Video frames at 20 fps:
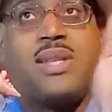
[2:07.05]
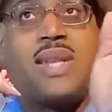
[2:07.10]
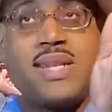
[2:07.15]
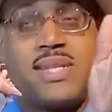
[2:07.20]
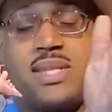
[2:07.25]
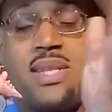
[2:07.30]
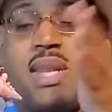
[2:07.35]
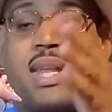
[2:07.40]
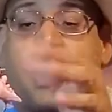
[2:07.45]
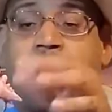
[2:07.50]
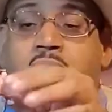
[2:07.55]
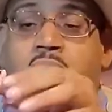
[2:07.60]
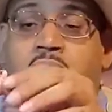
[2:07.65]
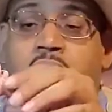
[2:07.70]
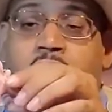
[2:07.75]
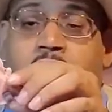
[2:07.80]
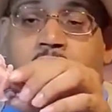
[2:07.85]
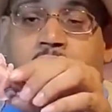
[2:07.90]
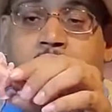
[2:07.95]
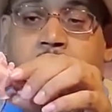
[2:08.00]
density.
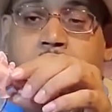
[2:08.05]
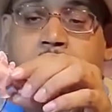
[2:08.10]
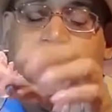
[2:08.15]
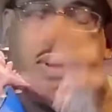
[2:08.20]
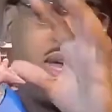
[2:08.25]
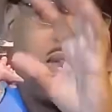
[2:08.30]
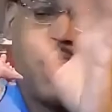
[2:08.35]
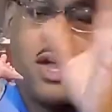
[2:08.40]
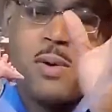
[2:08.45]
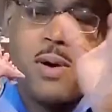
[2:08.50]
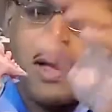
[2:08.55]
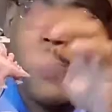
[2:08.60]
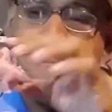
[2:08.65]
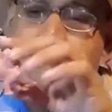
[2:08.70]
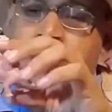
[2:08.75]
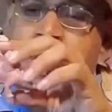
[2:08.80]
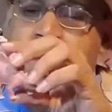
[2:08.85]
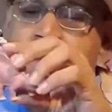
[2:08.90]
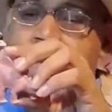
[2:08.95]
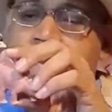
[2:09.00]
Um, but anyway,
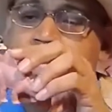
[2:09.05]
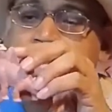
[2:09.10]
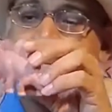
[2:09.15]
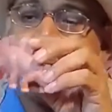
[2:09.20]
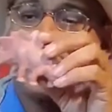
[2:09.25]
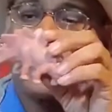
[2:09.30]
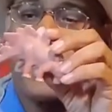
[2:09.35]
so this